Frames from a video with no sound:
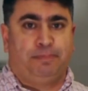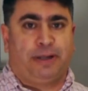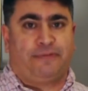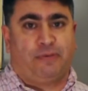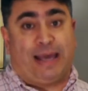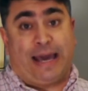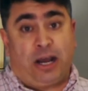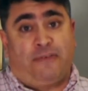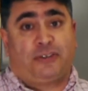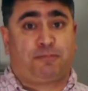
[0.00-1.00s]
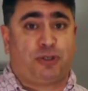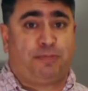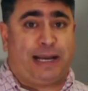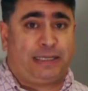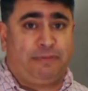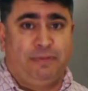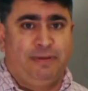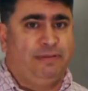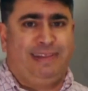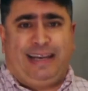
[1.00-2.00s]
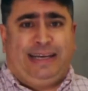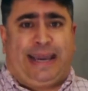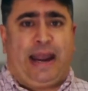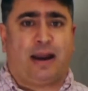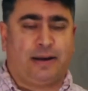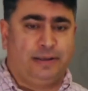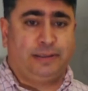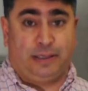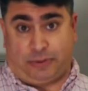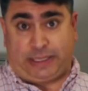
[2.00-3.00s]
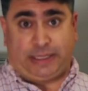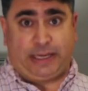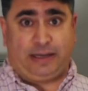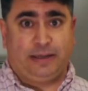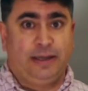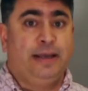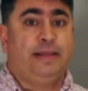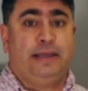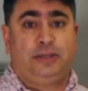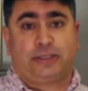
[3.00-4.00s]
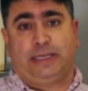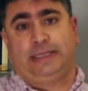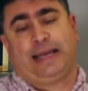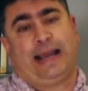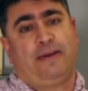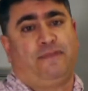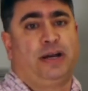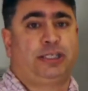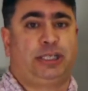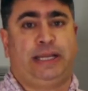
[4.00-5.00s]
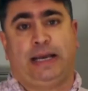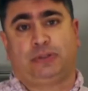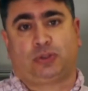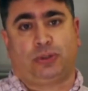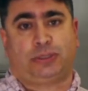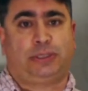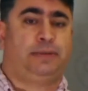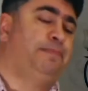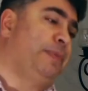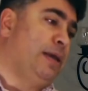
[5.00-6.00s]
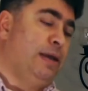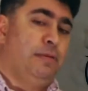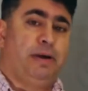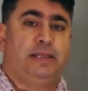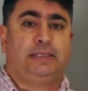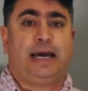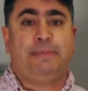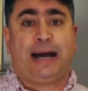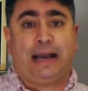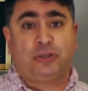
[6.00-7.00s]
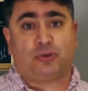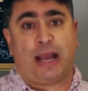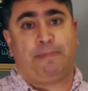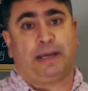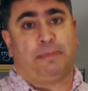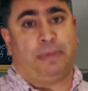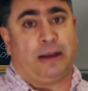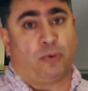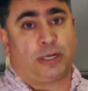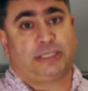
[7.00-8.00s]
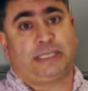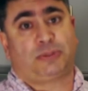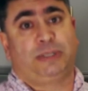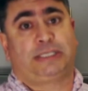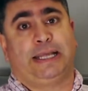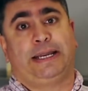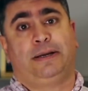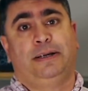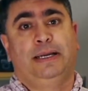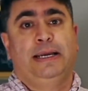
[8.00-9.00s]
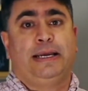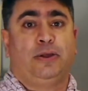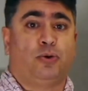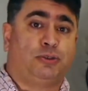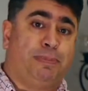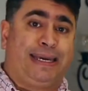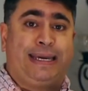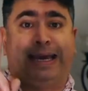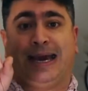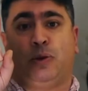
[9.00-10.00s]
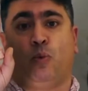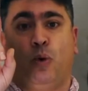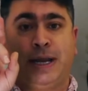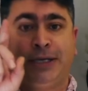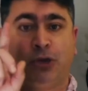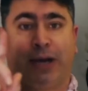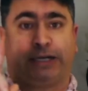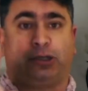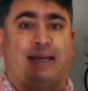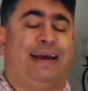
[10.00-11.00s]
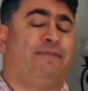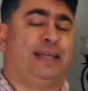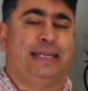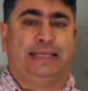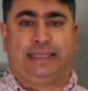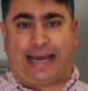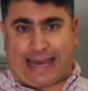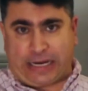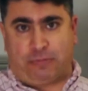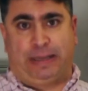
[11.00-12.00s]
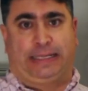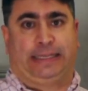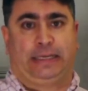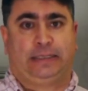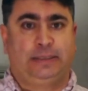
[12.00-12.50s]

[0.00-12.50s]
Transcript: But from the head office perspective, they didn't care. You know what they did? They took the entire function and outsourced it. By the time I was wrapping up my work 6 weeks later, there was me and one director left in an entire building.